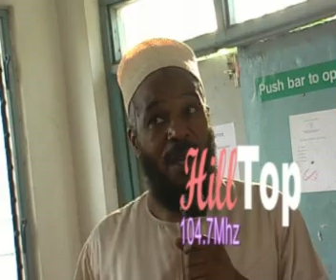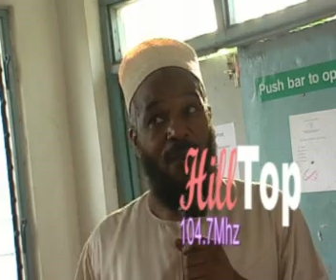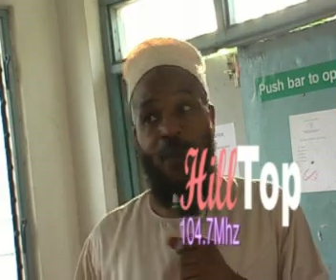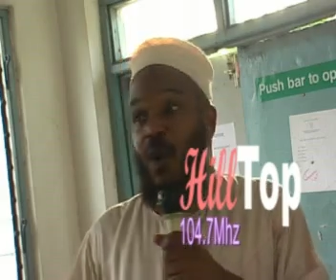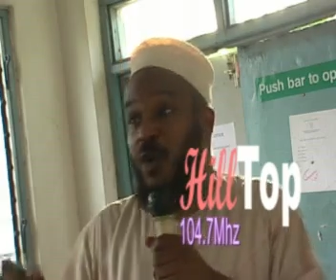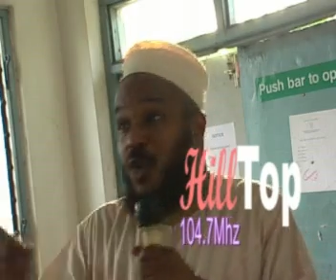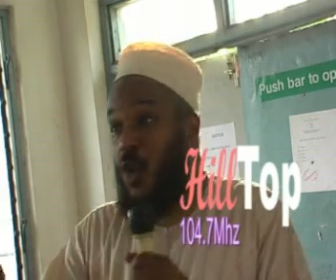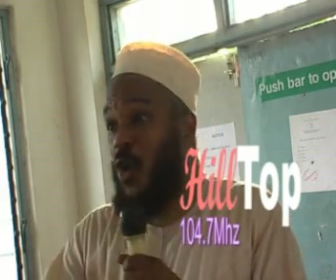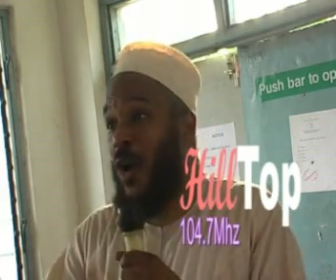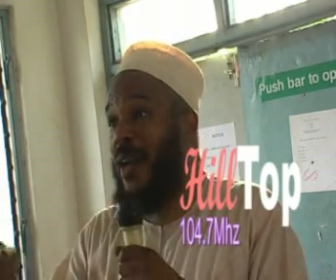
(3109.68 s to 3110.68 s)
For
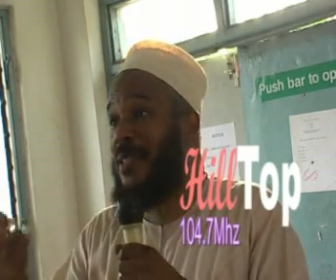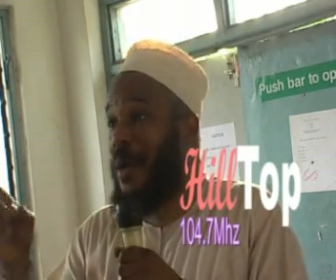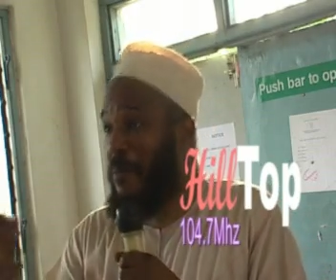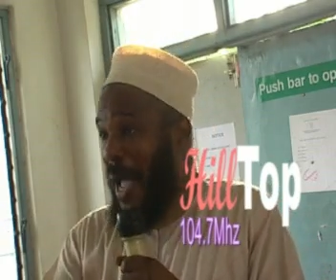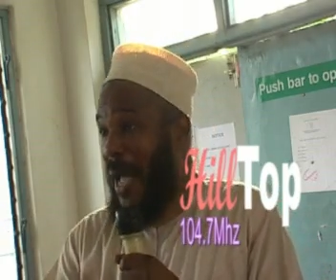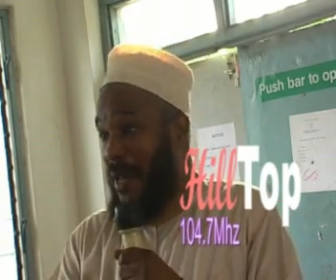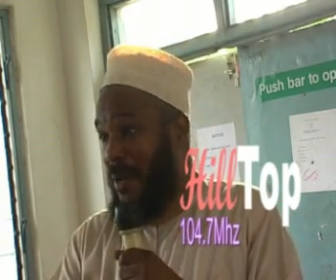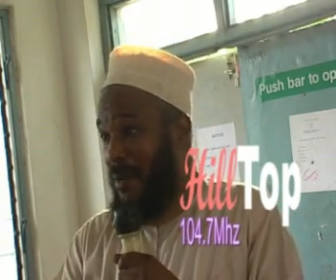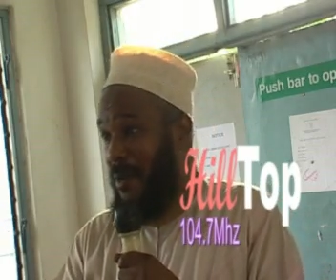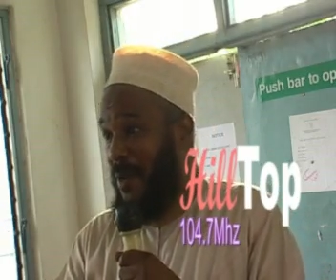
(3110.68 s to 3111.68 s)
you as a
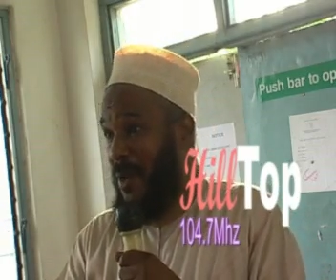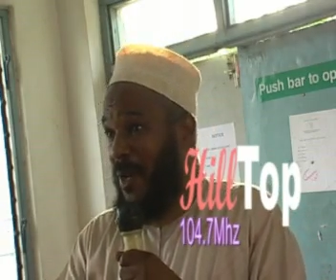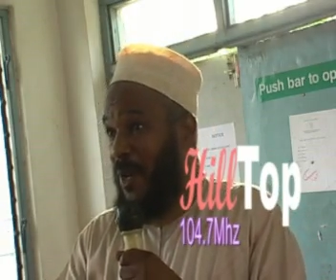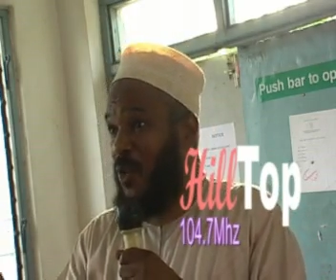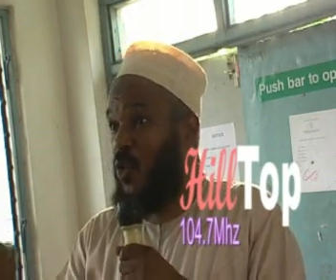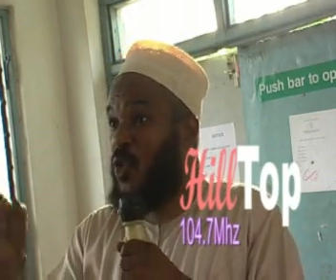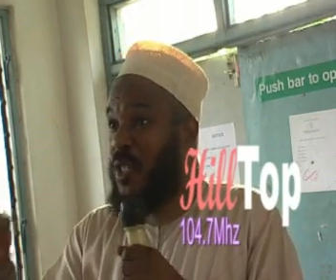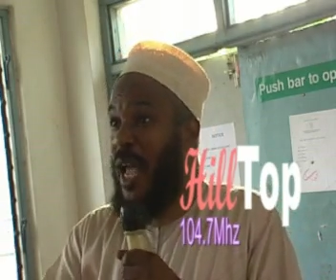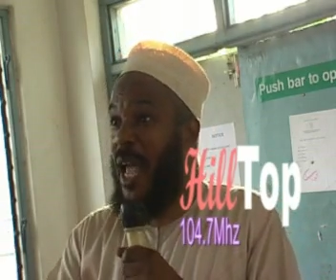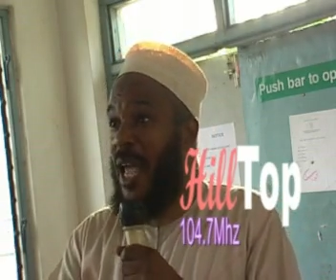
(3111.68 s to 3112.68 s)
man to
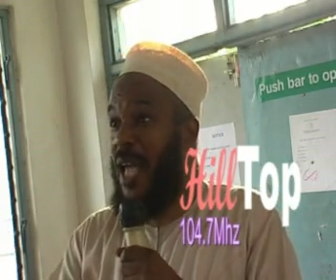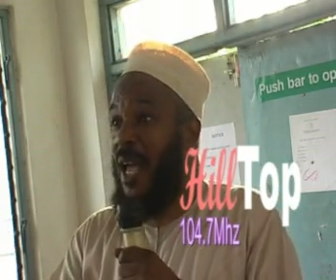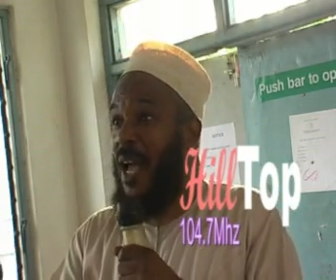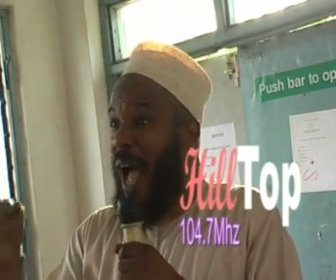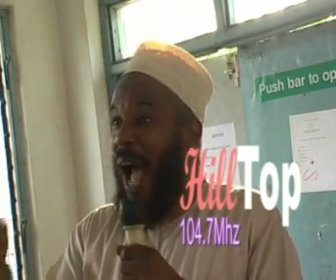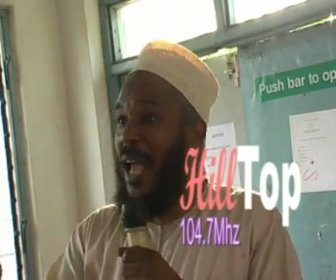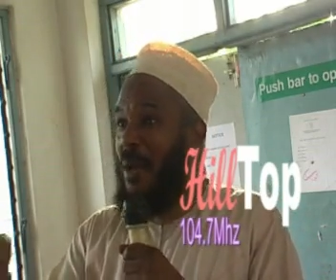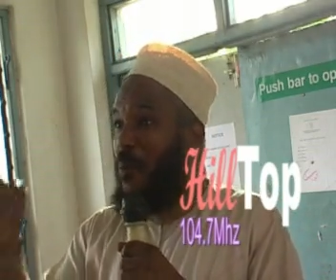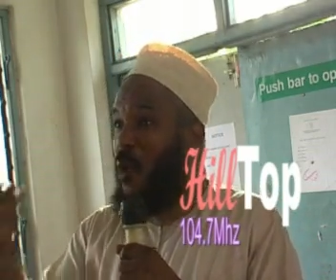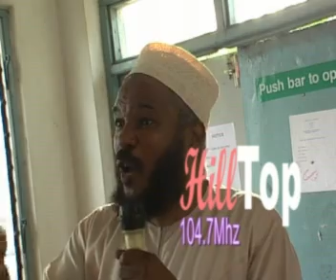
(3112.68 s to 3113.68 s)
say, I
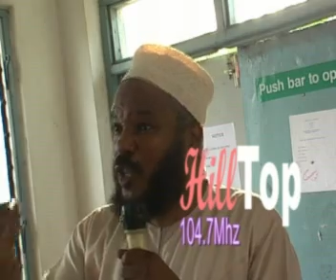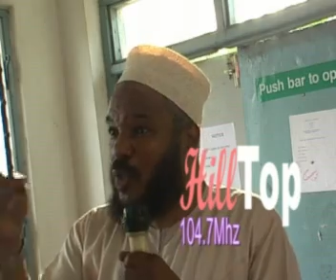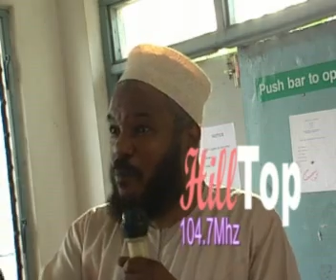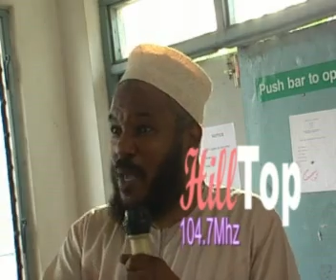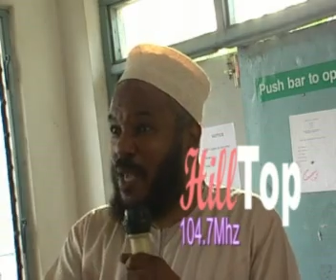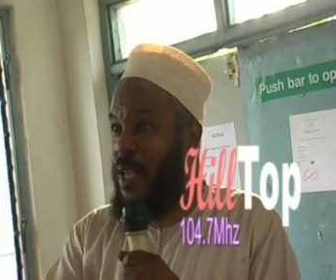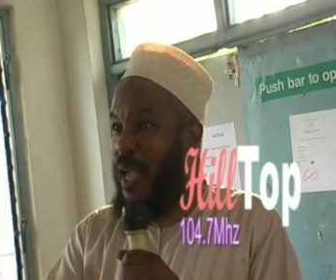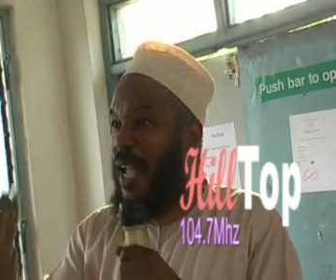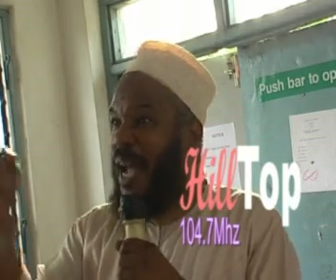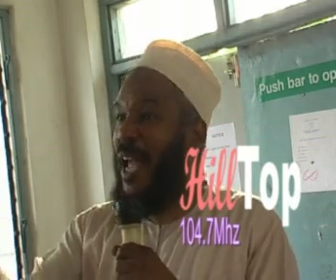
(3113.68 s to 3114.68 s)
am going to be
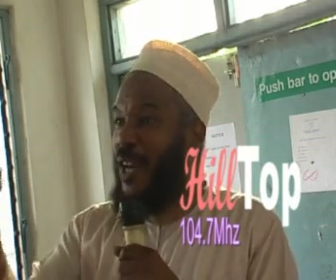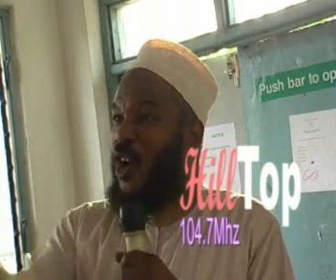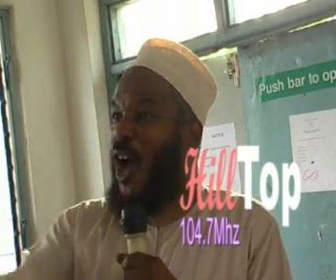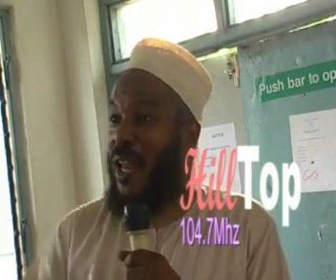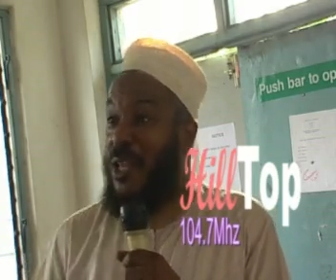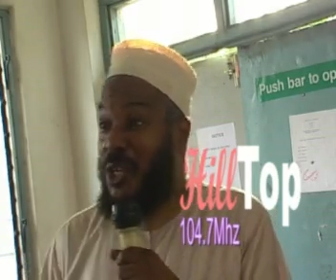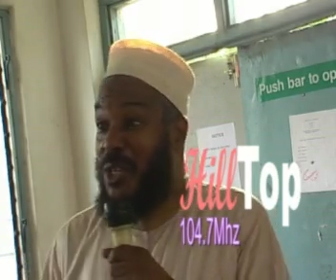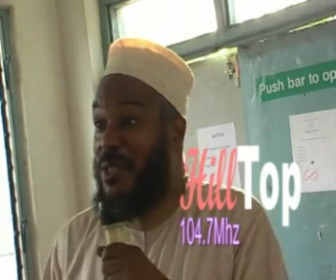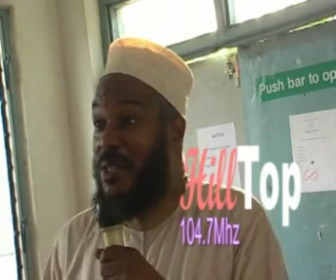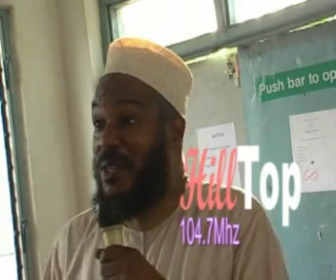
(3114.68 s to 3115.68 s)
a
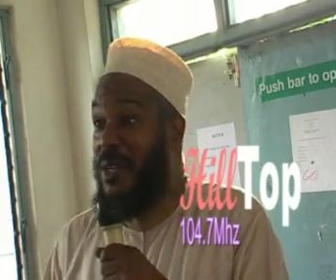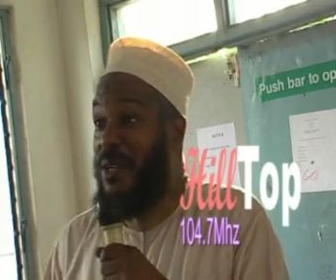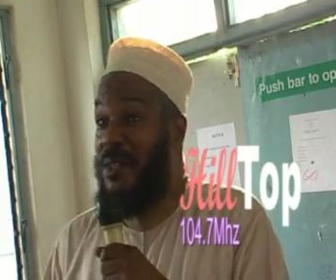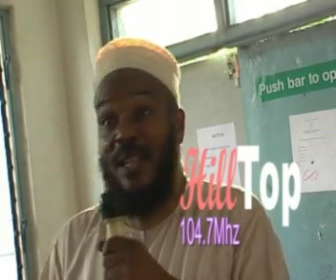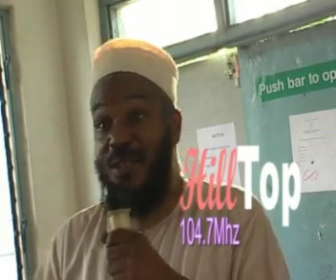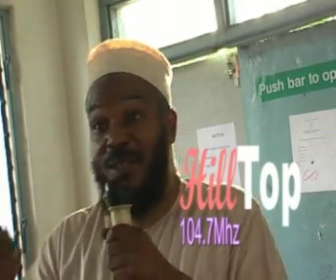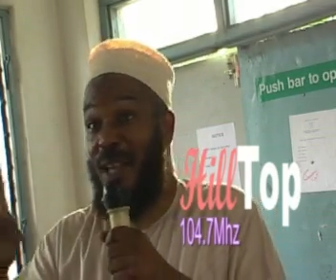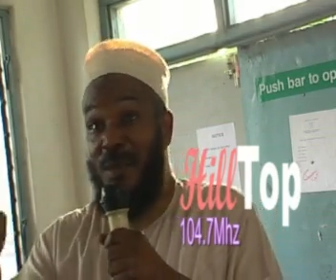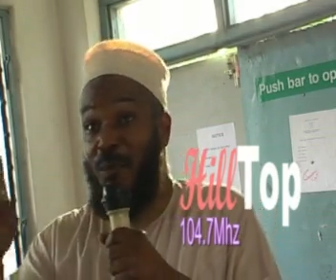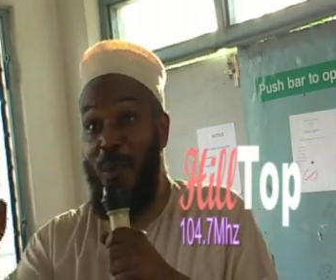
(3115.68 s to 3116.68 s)
gynecologist, that is
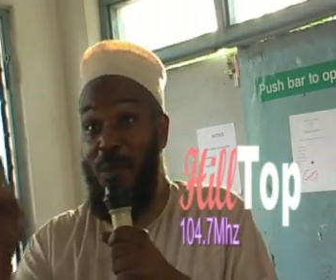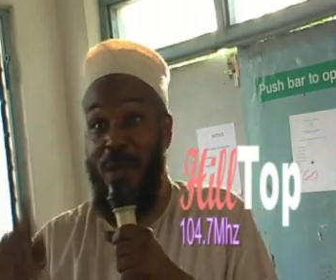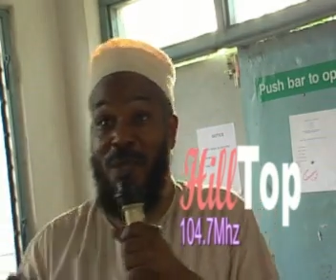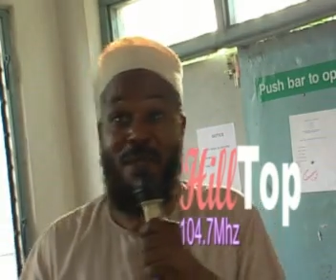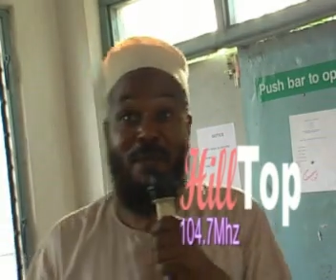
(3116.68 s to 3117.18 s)
not appropriate.